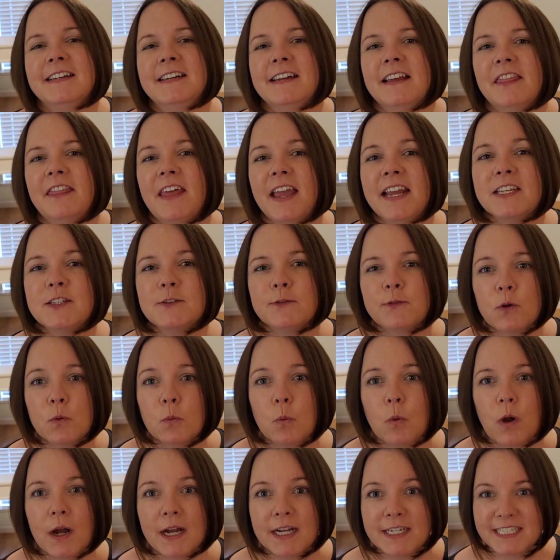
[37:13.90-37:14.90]
Thanks for
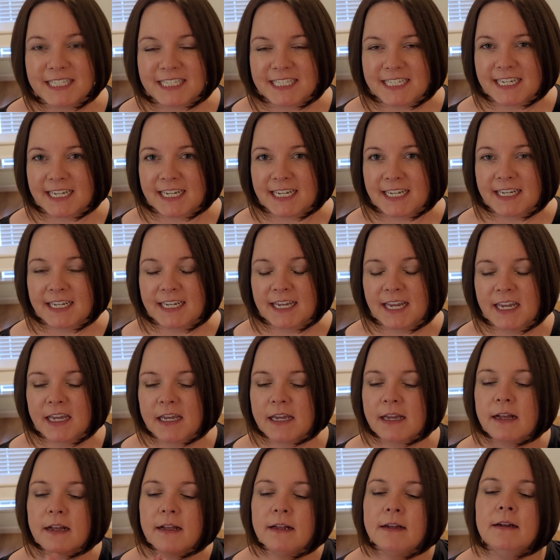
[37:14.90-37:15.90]
watching.
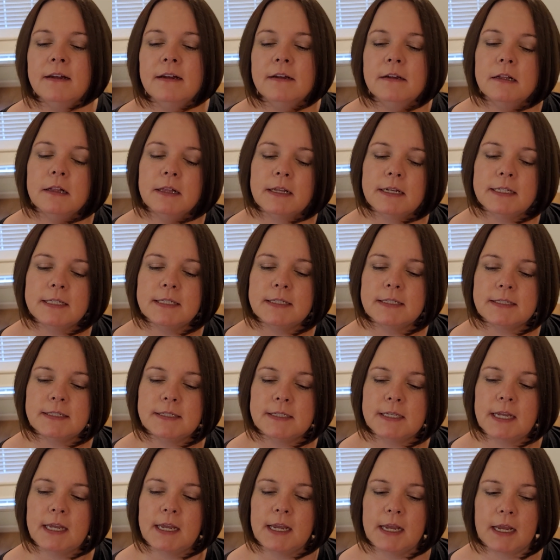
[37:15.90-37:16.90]
Let's
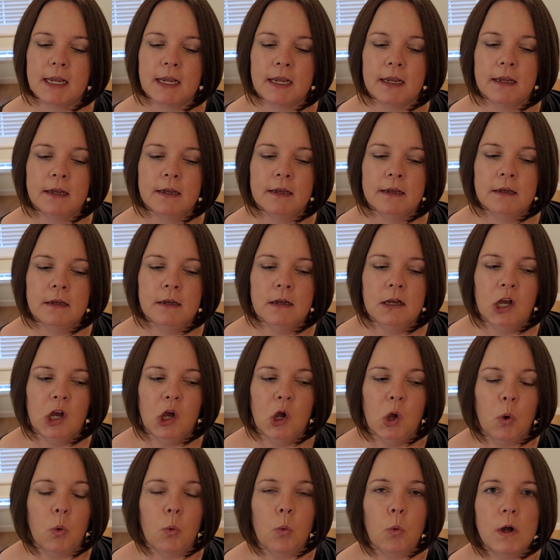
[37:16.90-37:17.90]
see.
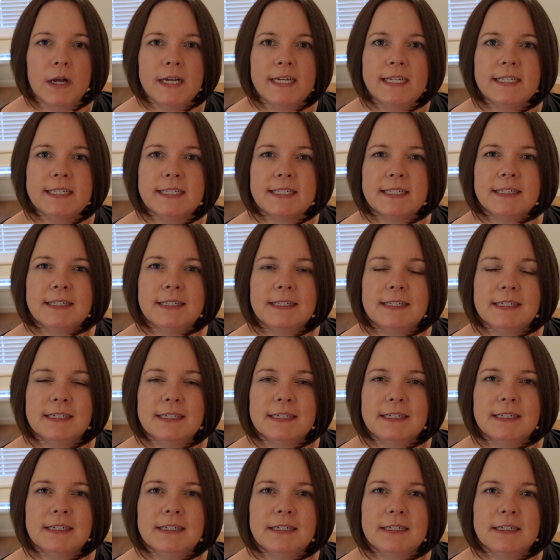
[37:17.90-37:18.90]
What
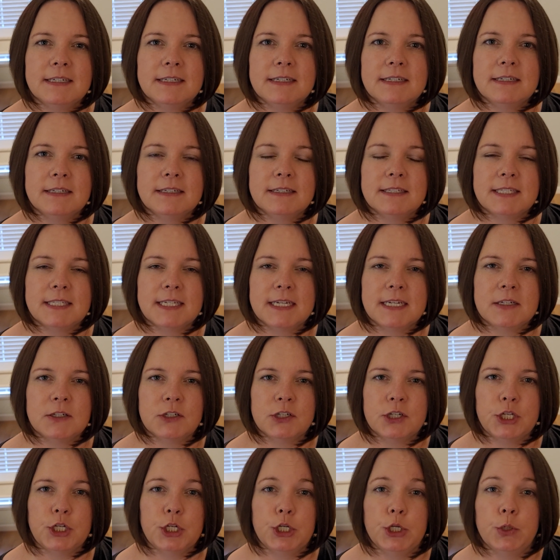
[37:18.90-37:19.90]
scent
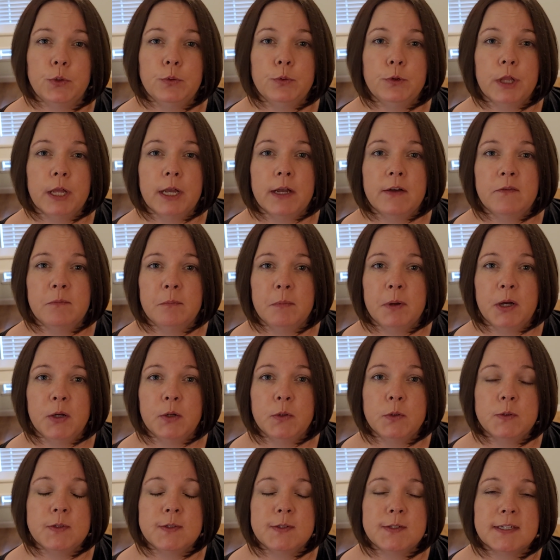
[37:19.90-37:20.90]
do you love
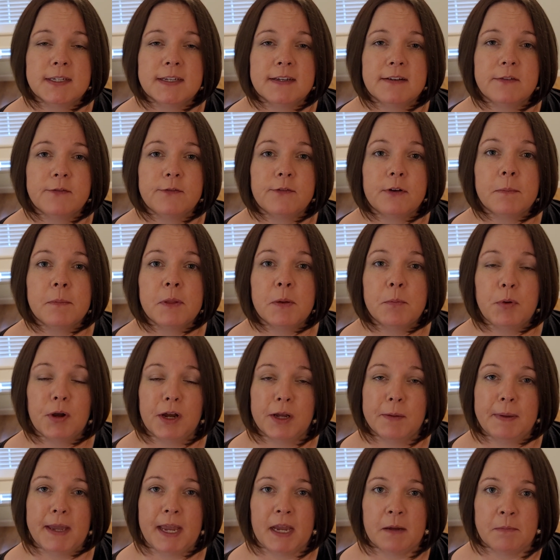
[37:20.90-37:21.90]
most from the Bring
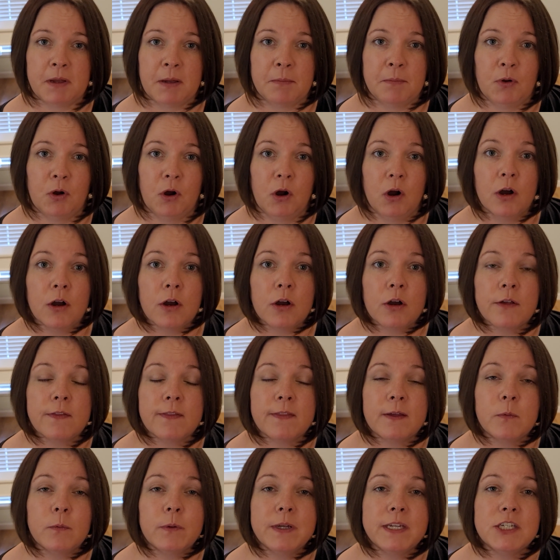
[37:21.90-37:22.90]
Back My Bar
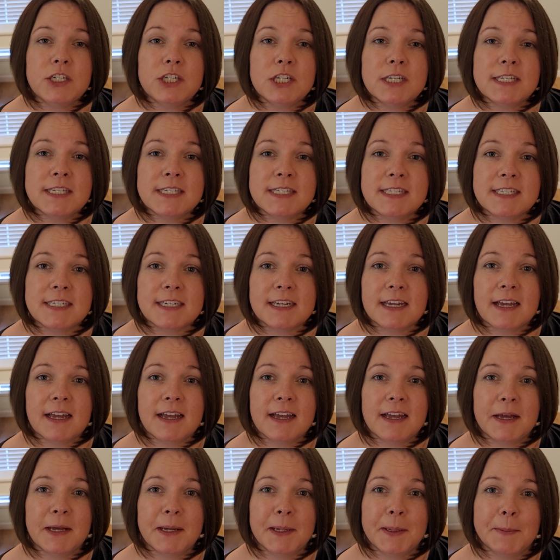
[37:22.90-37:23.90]
that we just
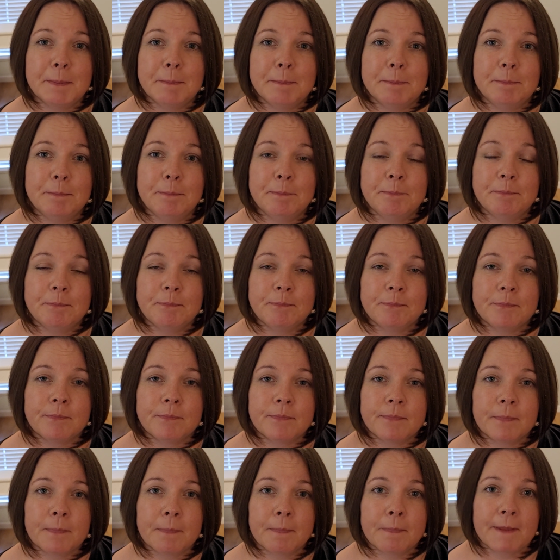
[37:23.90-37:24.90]

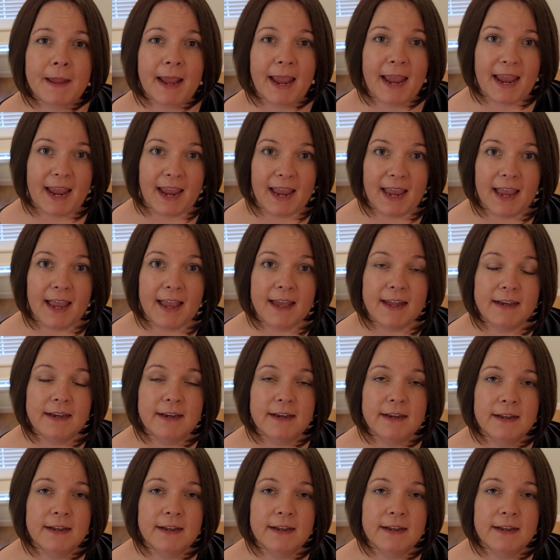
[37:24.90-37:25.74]
had?